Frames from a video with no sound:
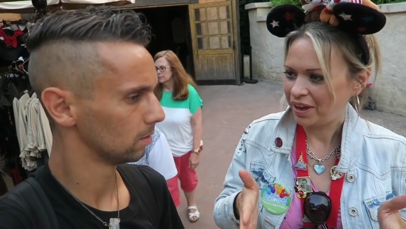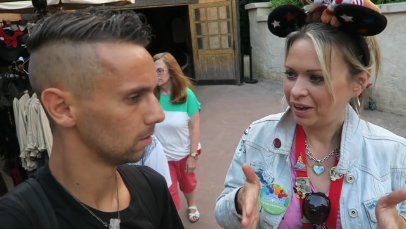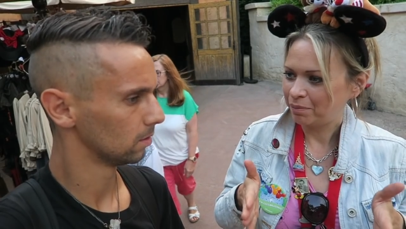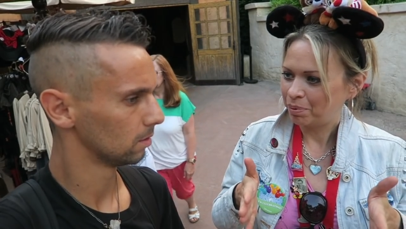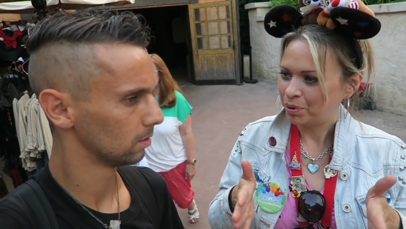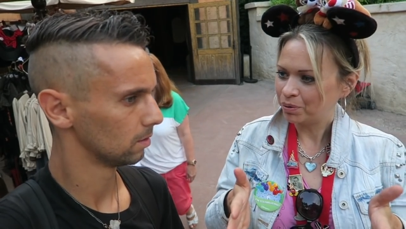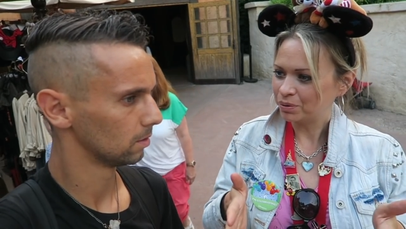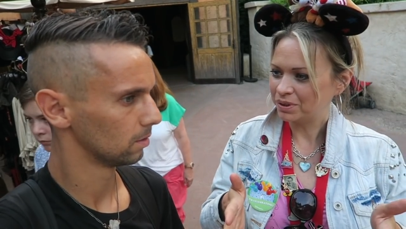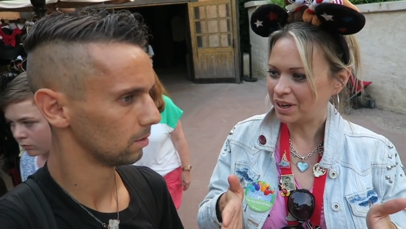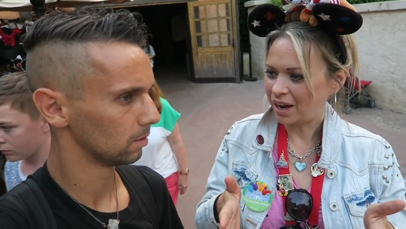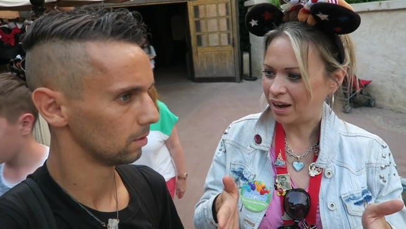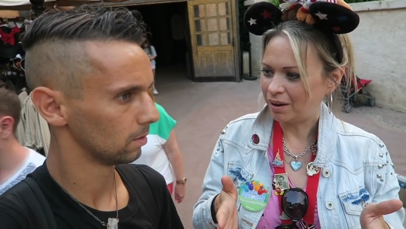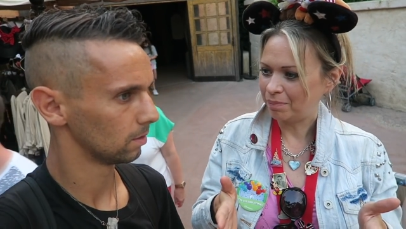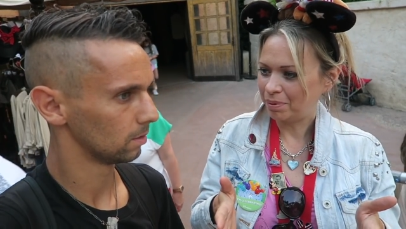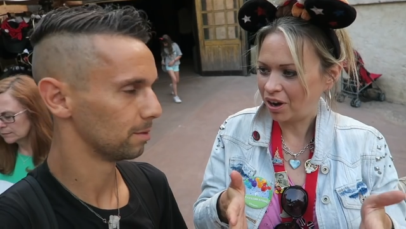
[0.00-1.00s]
Speaker 1: thing pulls
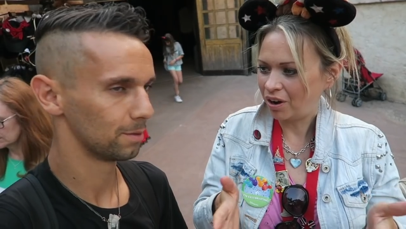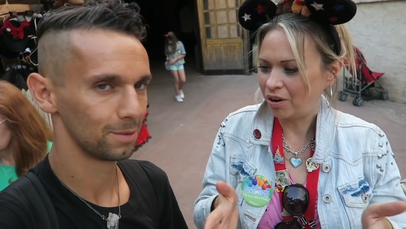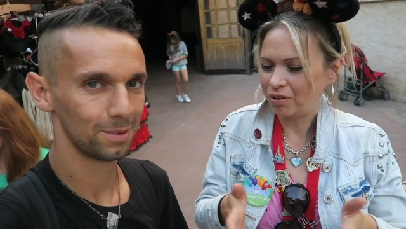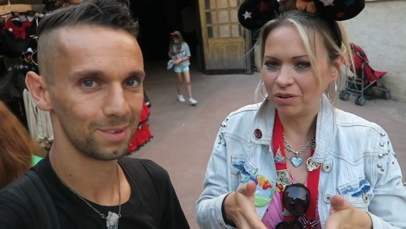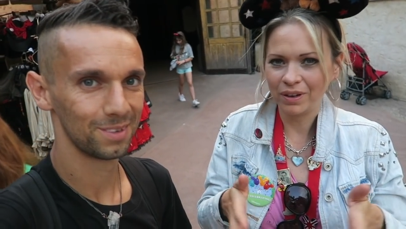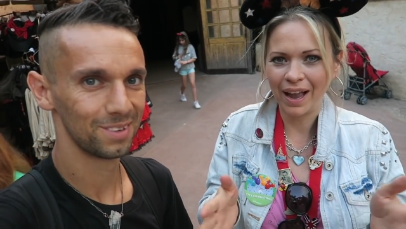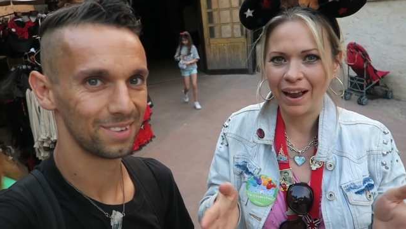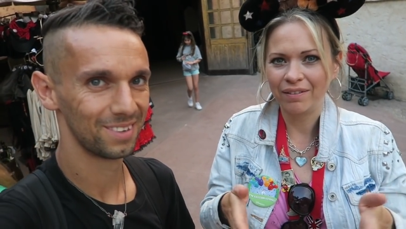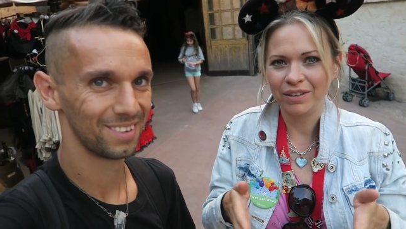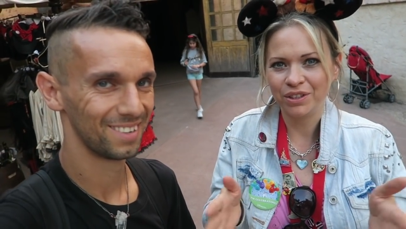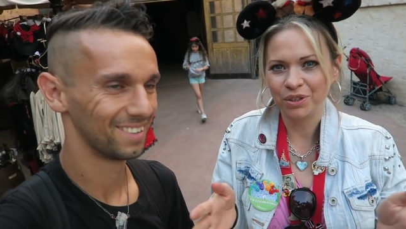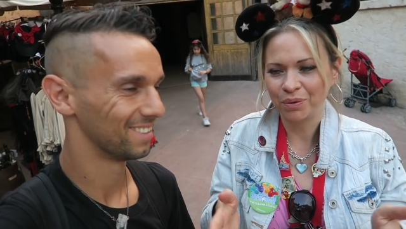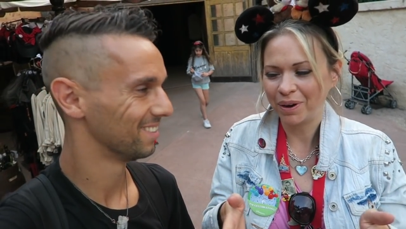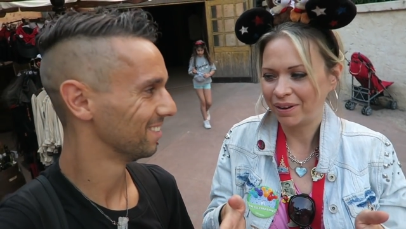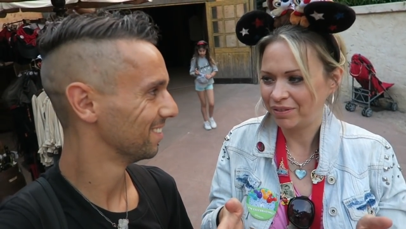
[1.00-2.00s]
up, car,
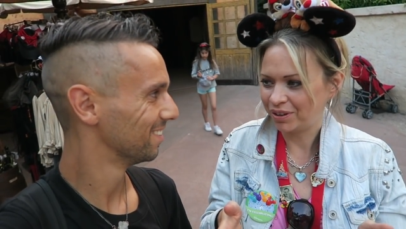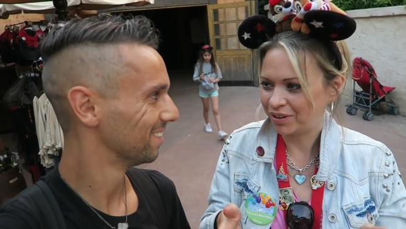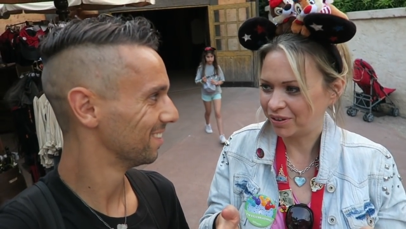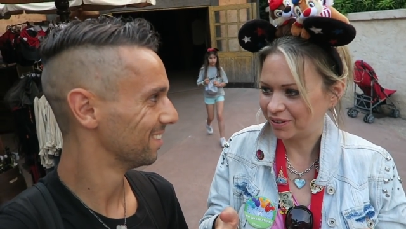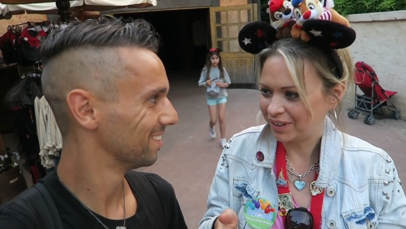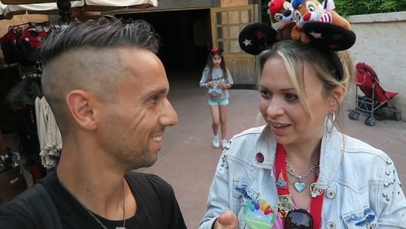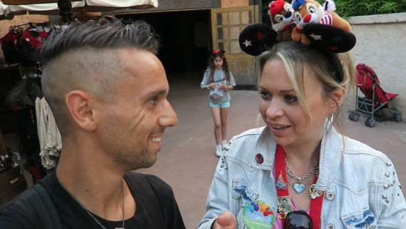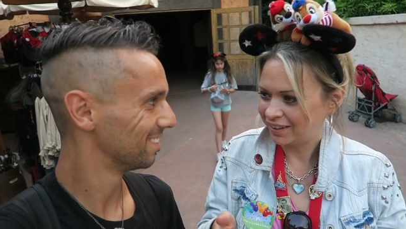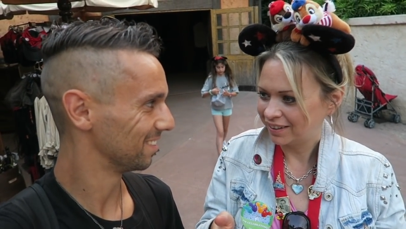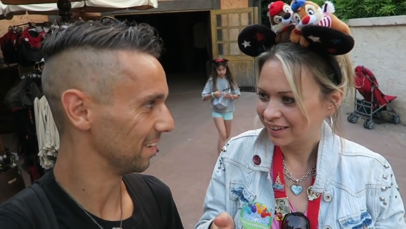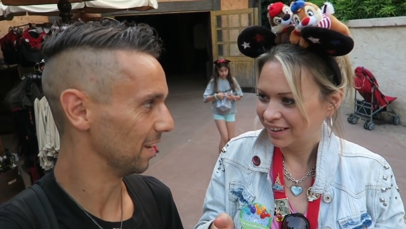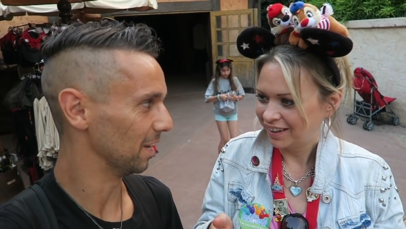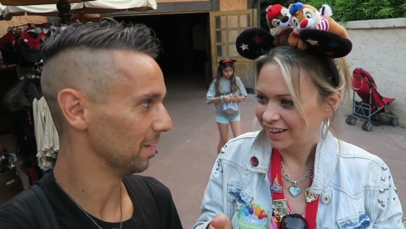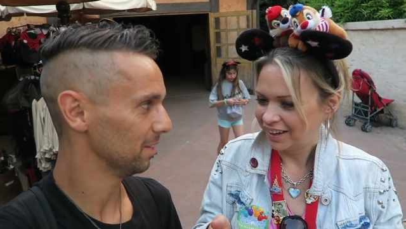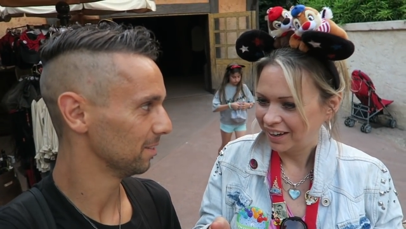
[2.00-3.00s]
carriage or whatever you call it,
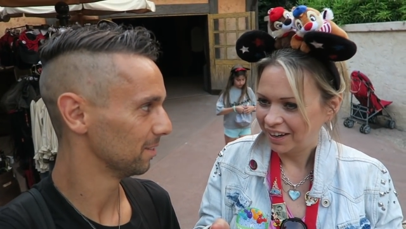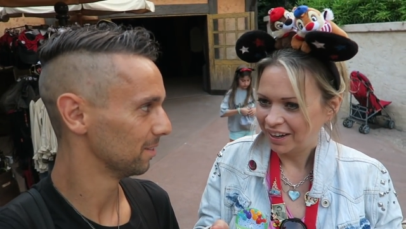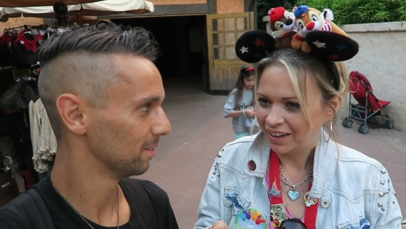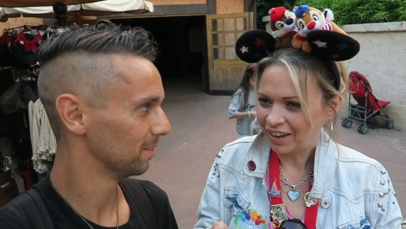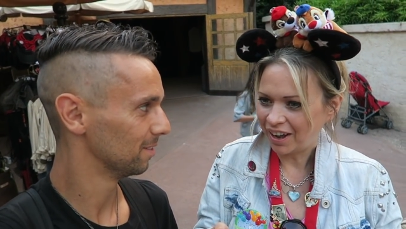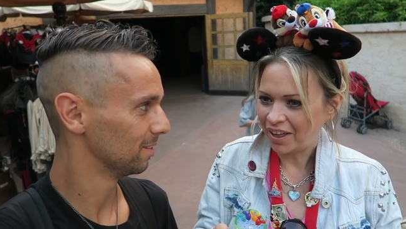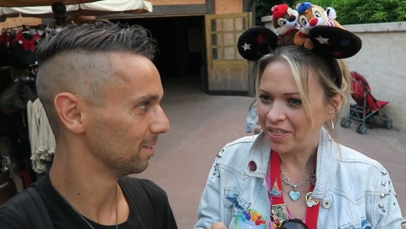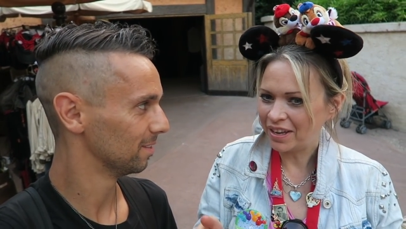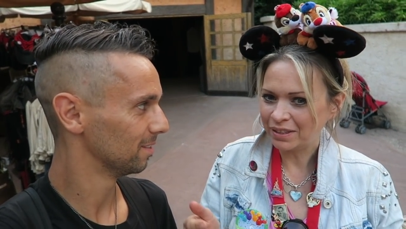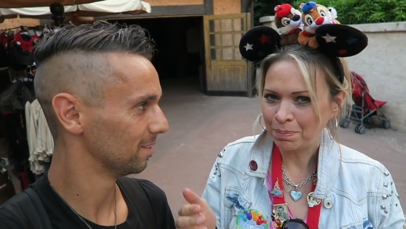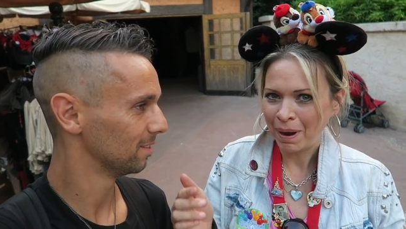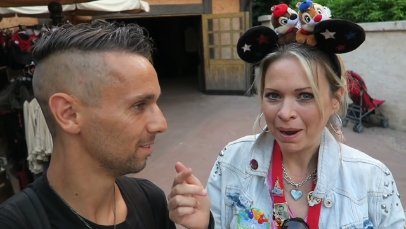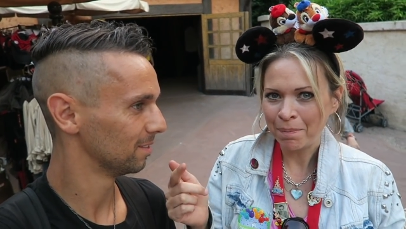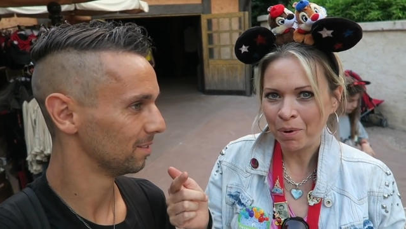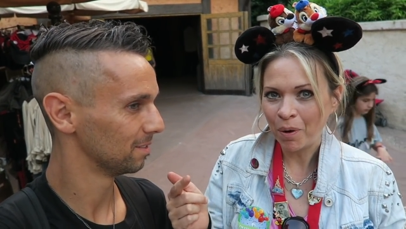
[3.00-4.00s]
yeah. Like, and
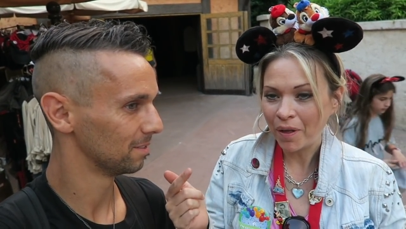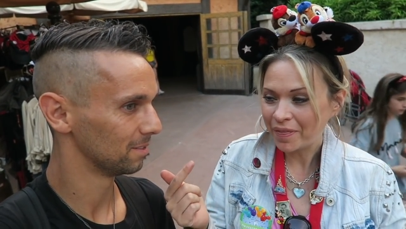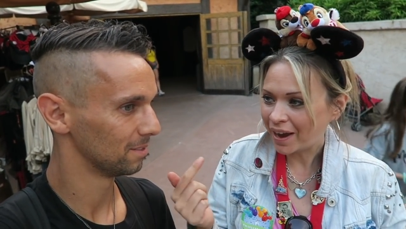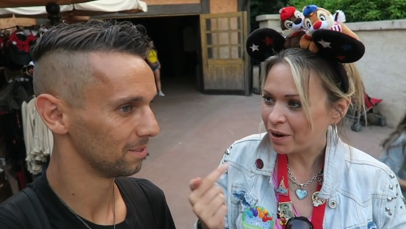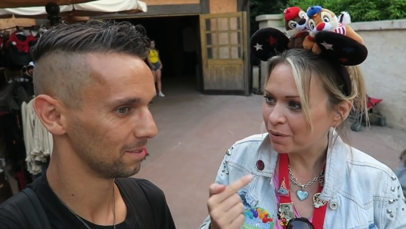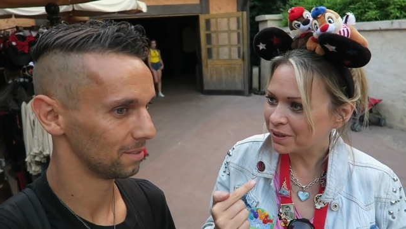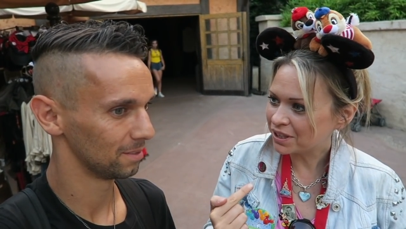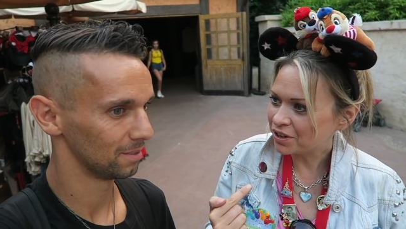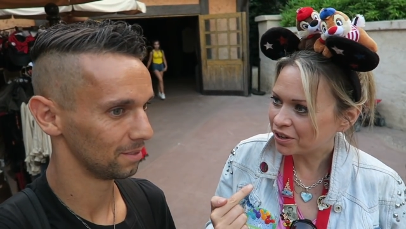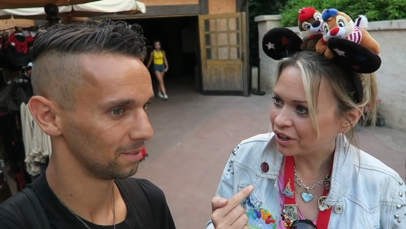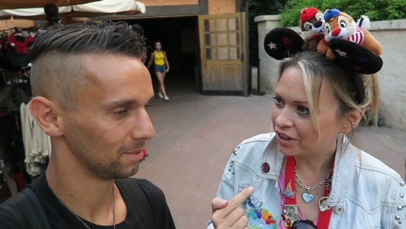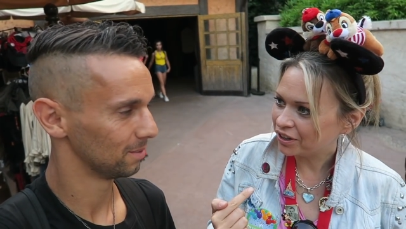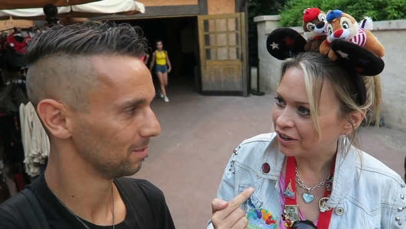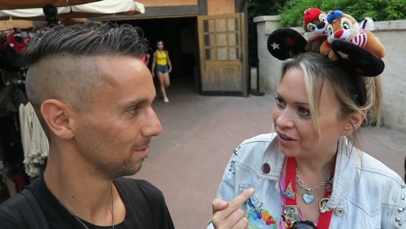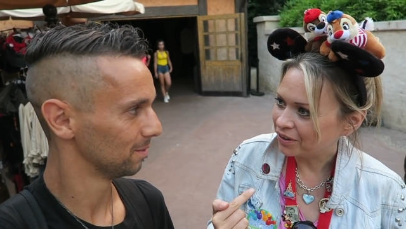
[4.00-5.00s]
there's people and they always
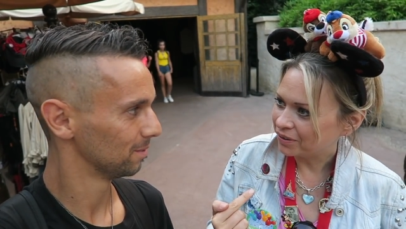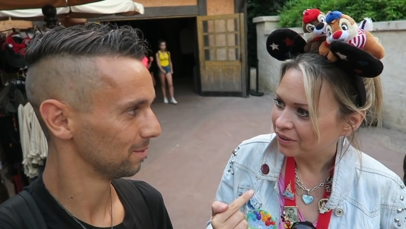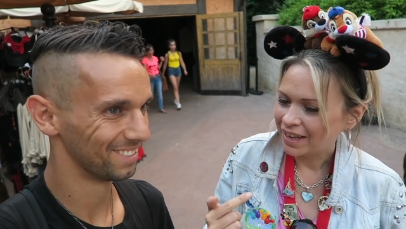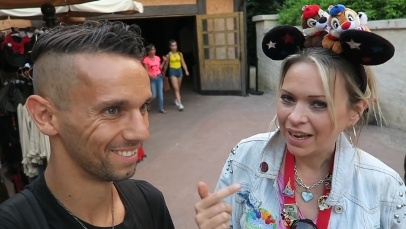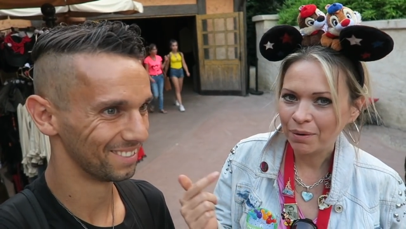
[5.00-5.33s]
look at you.